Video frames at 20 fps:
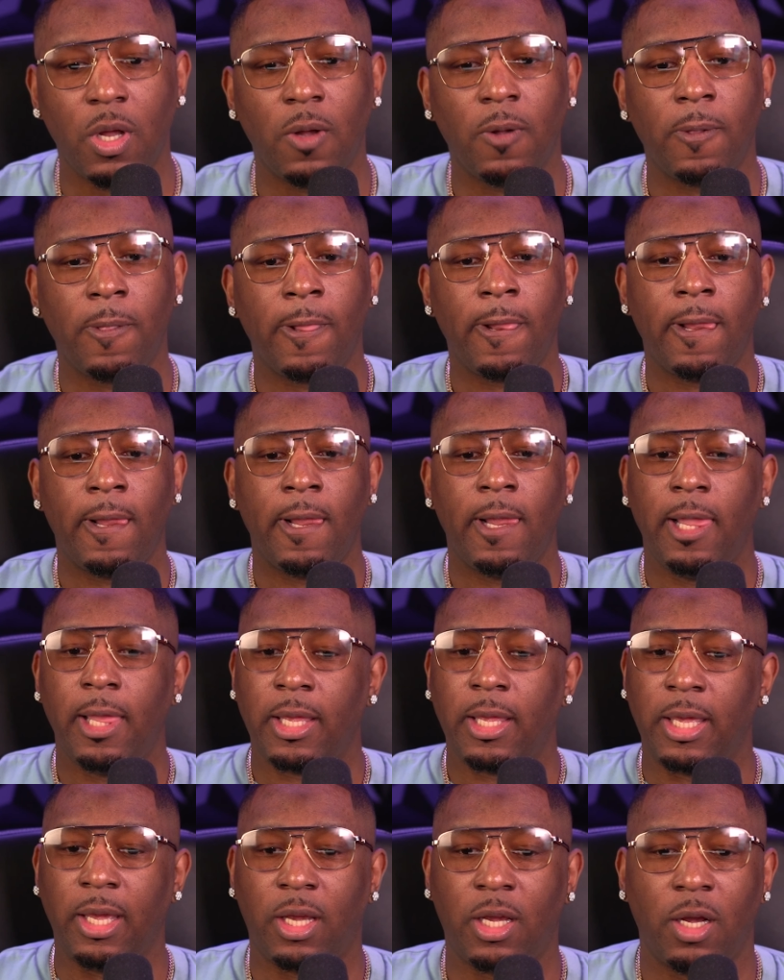You know,
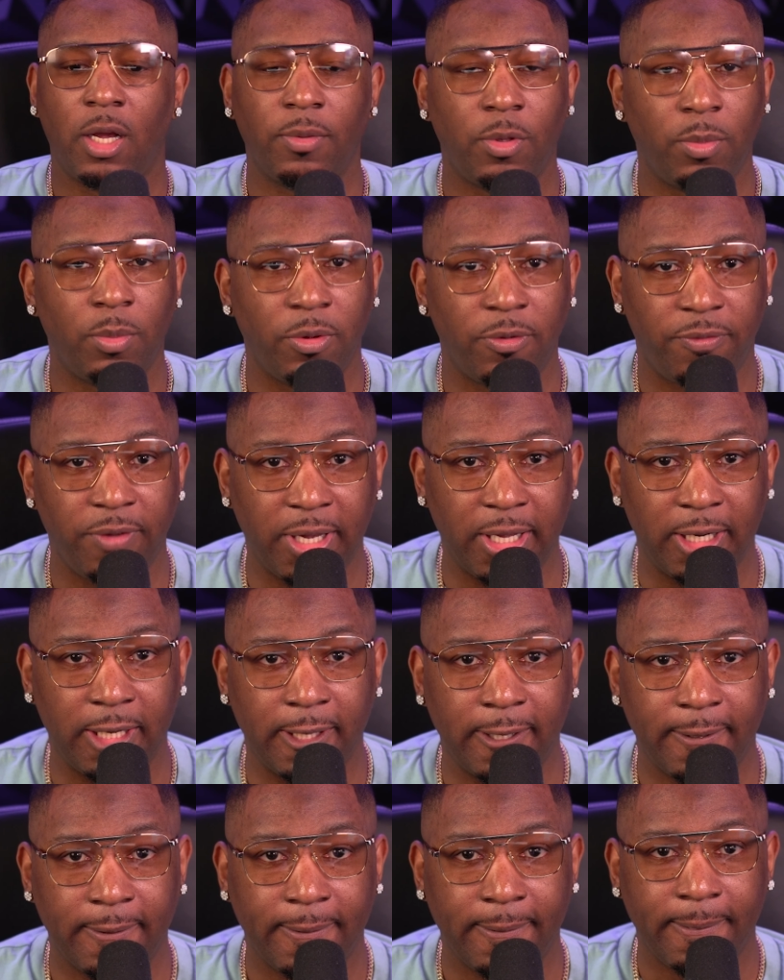get comfortable
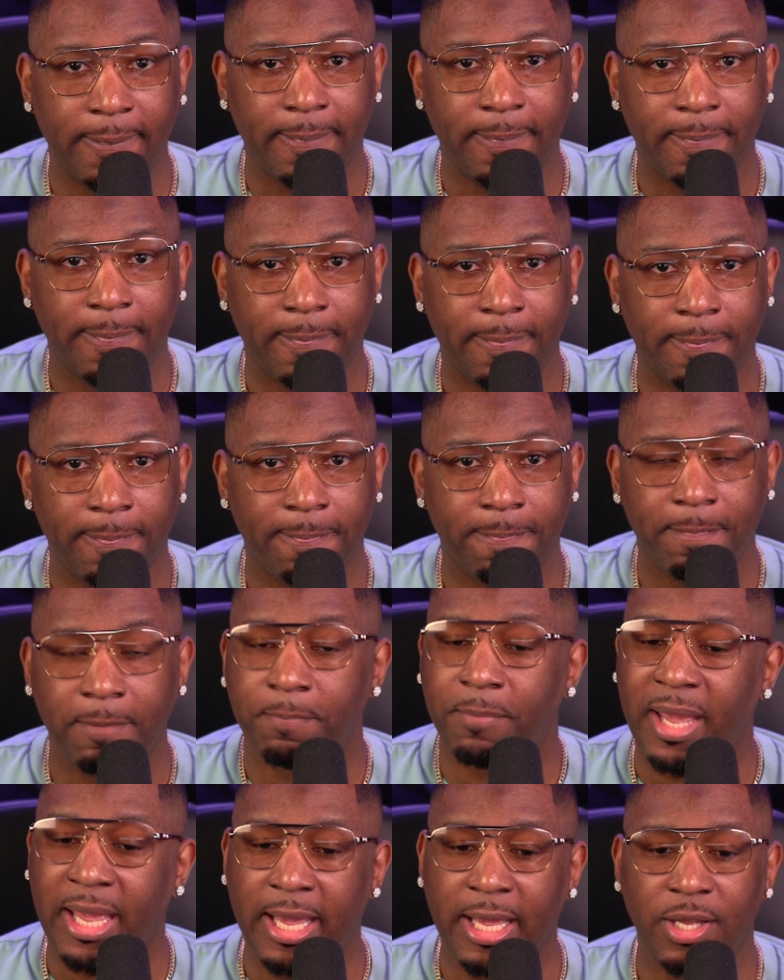failing,
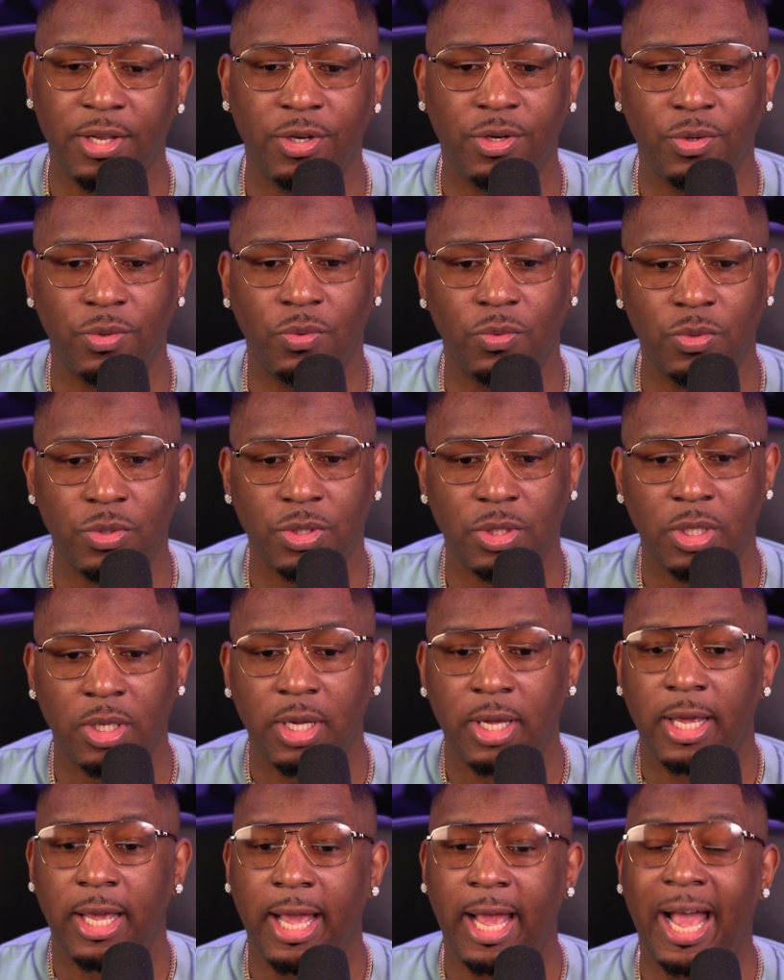paying your dues.
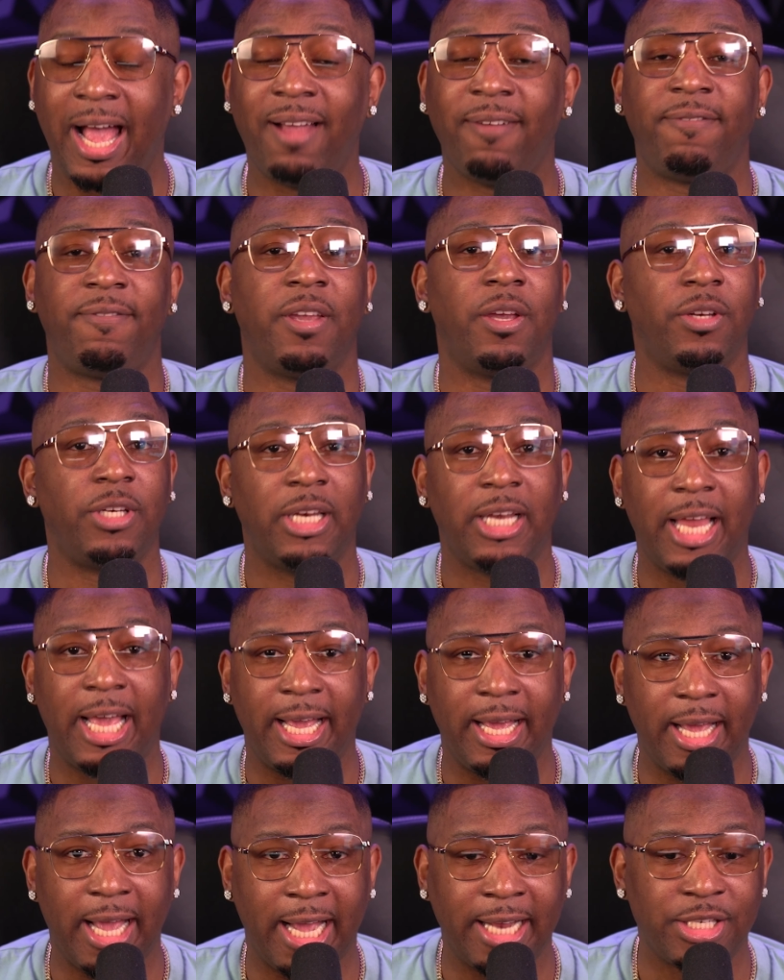I failed a
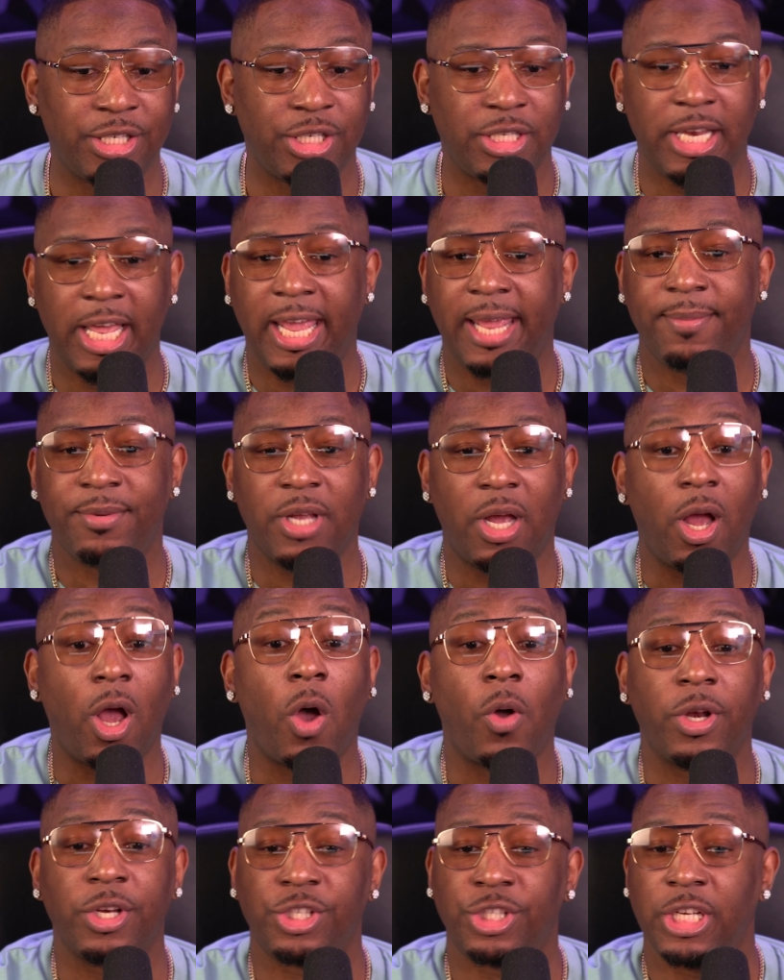lot. I just named y'all
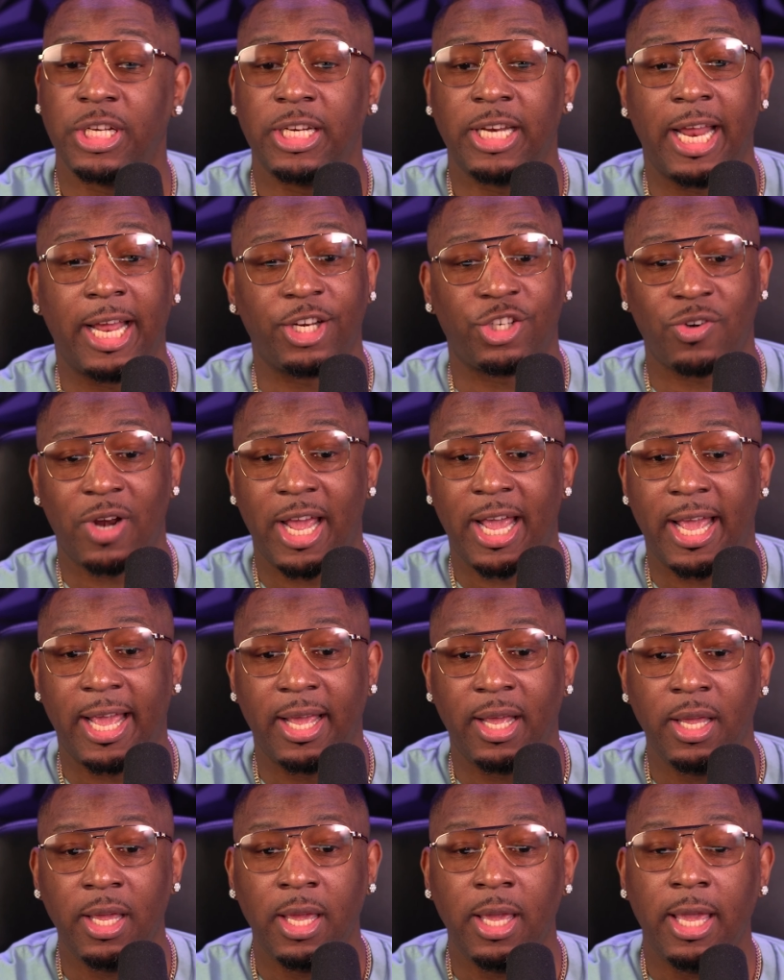all the shit that I
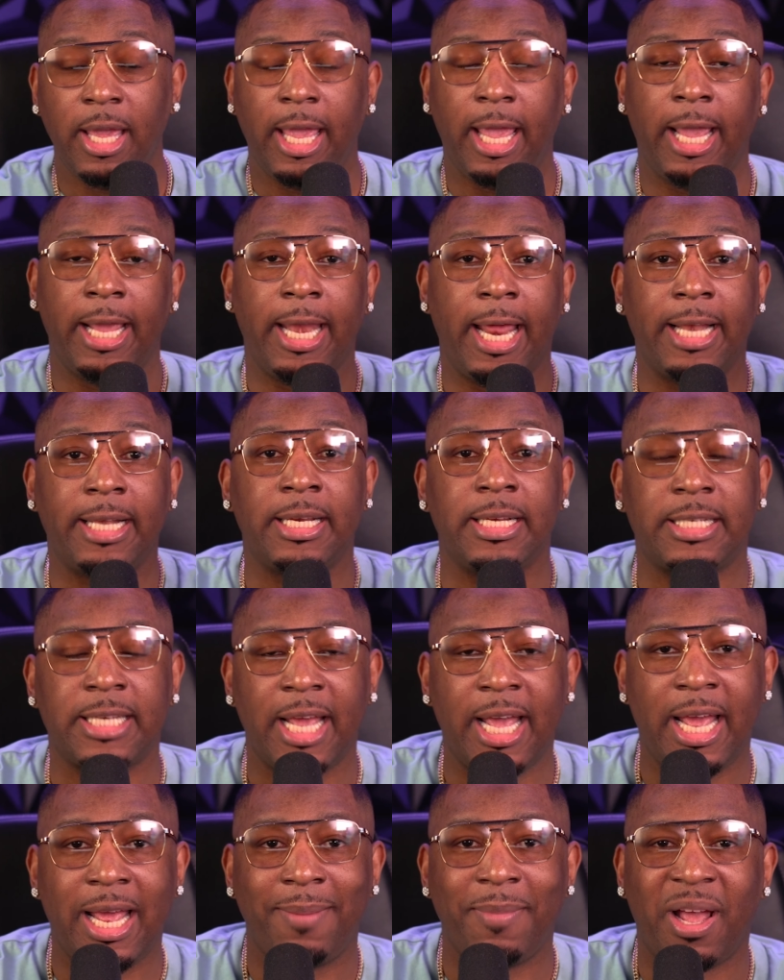tried. And at the
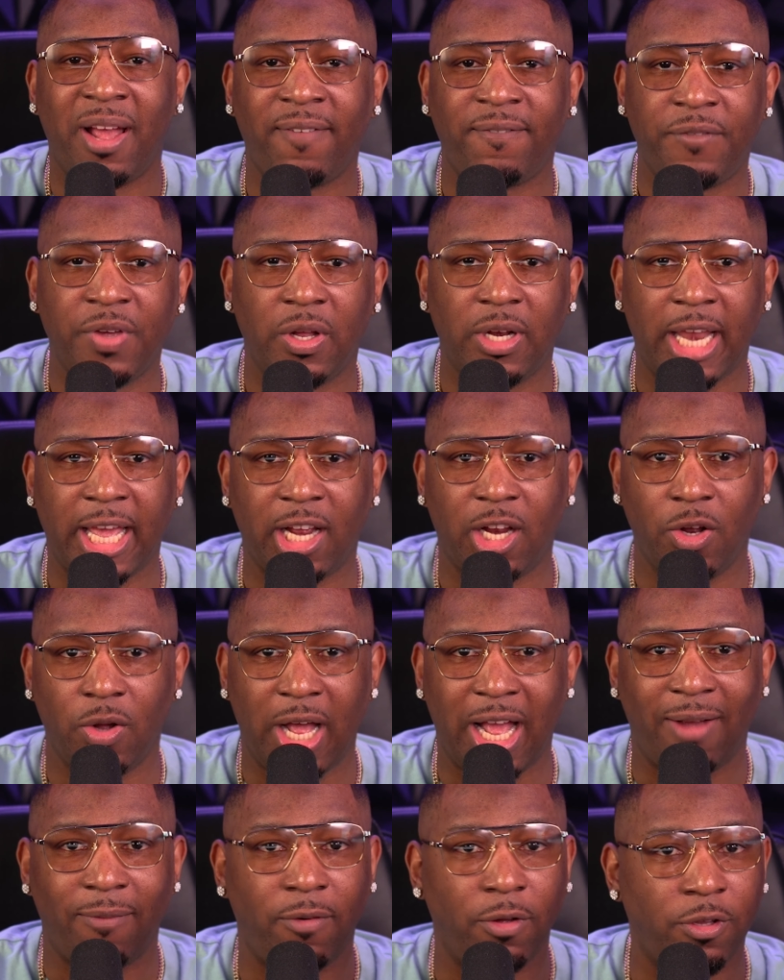time, I felt like
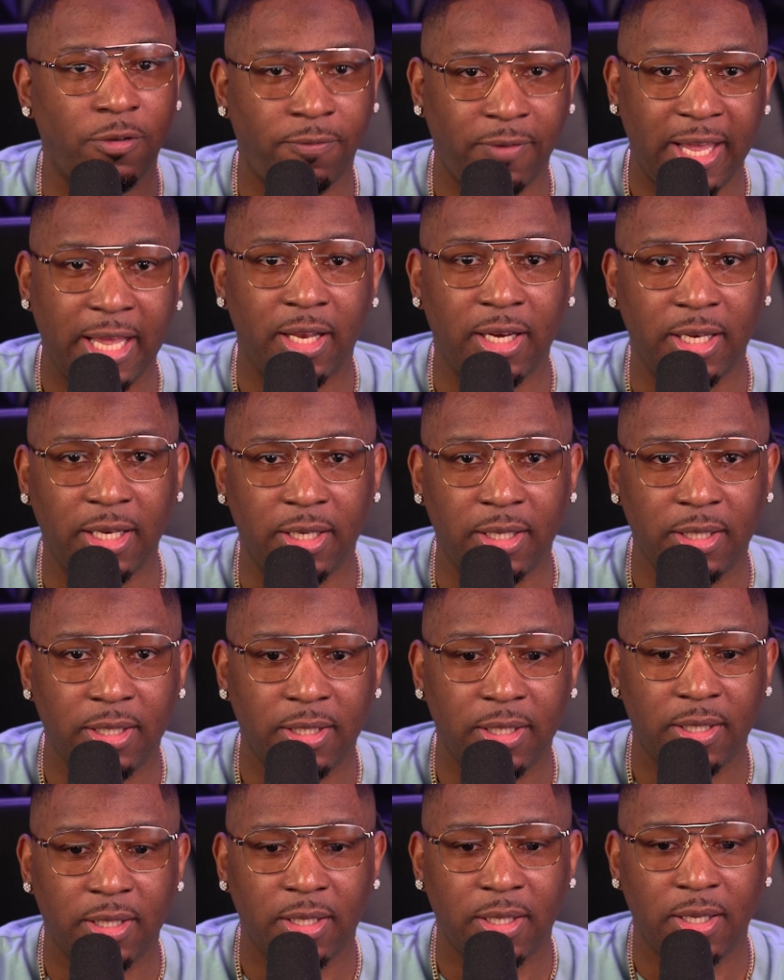I was failing.